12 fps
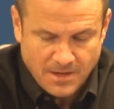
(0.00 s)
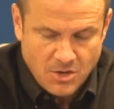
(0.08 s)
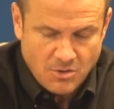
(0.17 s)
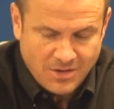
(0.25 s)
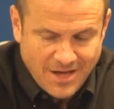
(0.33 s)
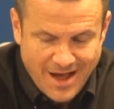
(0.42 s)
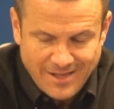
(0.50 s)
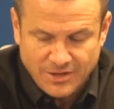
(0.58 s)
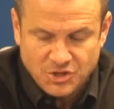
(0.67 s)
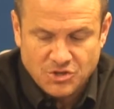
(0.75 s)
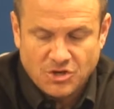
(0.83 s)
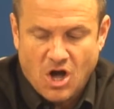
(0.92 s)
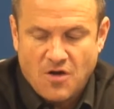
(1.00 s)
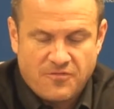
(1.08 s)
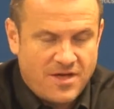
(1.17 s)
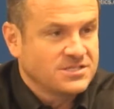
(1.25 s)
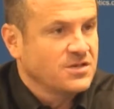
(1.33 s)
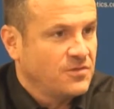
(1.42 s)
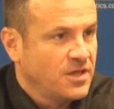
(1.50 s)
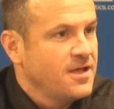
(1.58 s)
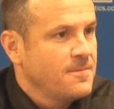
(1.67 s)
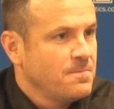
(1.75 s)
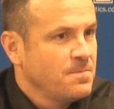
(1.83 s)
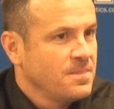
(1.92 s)
You know, Kylie Shook
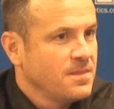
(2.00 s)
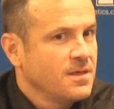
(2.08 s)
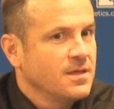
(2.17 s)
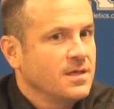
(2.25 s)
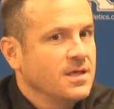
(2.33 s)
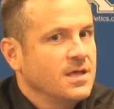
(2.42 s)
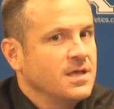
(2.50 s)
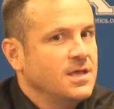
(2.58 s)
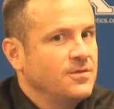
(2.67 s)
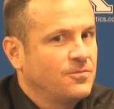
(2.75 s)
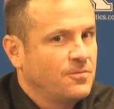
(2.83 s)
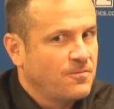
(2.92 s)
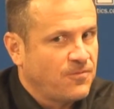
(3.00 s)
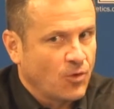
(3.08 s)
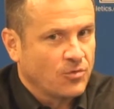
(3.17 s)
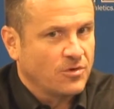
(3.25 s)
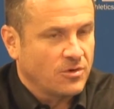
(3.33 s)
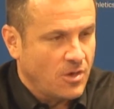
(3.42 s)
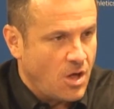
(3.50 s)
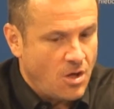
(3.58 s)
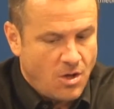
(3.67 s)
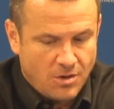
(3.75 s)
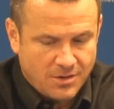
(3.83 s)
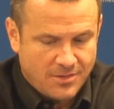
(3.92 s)
offensively is further
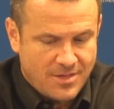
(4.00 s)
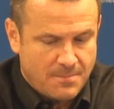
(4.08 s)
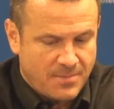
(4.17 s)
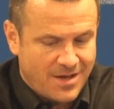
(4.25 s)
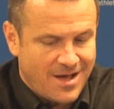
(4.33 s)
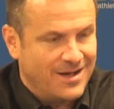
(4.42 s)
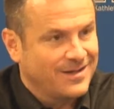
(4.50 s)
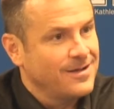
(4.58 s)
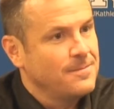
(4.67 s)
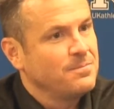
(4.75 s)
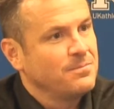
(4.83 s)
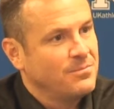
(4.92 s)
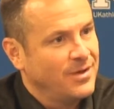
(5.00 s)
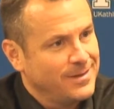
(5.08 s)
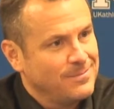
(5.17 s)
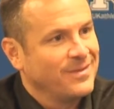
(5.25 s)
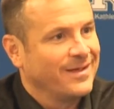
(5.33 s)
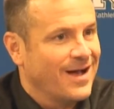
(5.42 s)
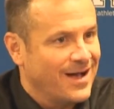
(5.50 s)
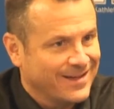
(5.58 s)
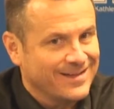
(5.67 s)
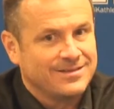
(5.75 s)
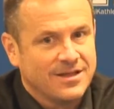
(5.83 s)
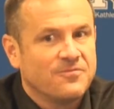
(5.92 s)
along than Bianca, but
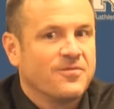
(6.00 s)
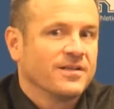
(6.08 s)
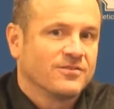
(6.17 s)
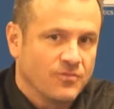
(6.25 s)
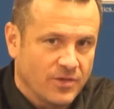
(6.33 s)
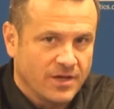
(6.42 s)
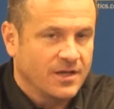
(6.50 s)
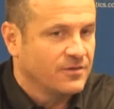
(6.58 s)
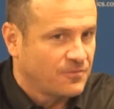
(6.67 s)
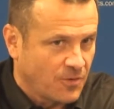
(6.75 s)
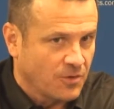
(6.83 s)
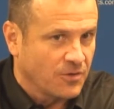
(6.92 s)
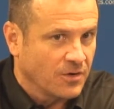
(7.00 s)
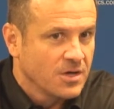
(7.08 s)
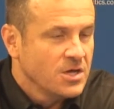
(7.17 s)
Bianca defensively is further.